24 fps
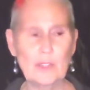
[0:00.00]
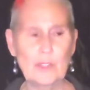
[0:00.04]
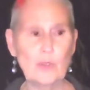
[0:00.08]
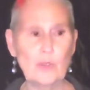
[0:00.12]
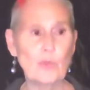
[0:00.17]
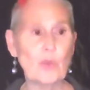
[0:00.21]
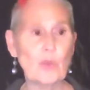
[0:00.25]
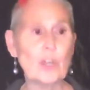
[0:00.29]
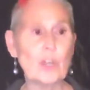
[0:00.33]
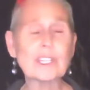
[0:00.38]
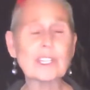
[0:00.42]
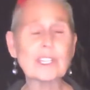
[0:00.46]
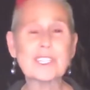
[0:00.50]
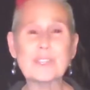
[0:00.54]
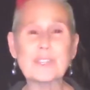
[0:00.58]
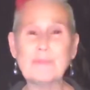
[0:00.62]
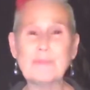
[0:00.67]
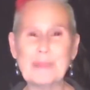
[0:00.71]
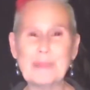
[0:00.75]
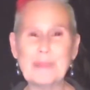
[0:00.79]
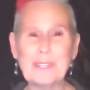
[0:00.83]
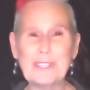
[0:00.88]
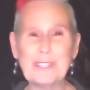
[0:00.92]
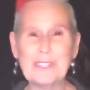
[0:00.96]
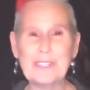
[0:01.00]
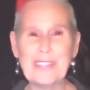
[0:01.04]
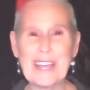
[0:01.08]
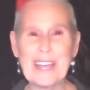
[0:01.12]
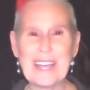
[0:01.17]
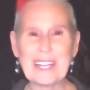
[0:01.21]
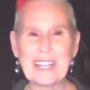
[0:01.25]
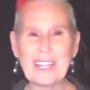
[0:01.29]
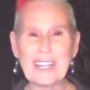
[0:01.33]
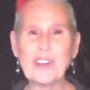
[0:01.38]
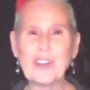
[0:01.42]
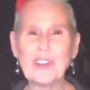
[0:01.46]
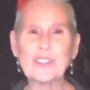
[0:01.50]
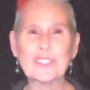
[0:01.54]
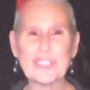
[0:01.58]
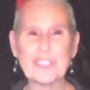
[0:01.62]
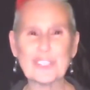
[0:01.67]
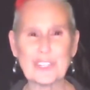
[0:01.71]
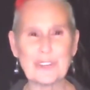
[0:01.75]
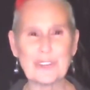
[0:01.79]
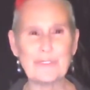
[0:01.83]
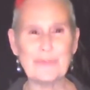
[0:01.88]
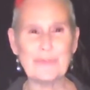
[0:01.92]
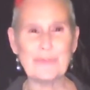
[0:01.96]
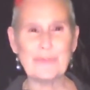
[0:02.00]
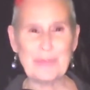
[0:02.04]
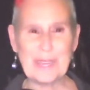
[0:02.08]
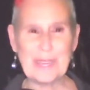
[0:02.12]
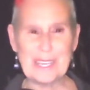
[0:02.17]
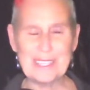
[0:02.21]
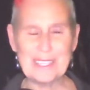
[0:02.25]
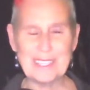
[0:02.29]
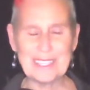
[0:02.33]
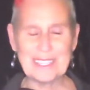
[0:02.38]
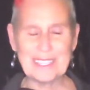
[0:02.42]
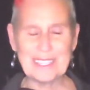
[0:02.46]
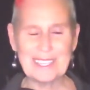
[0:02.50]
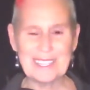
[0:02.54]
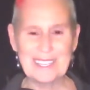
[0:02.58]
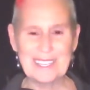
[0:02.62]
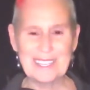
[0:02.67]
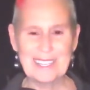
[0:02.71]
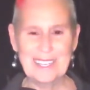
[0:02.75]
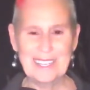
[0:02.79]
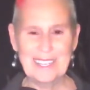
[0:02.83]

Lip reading: the work to build that culture of peace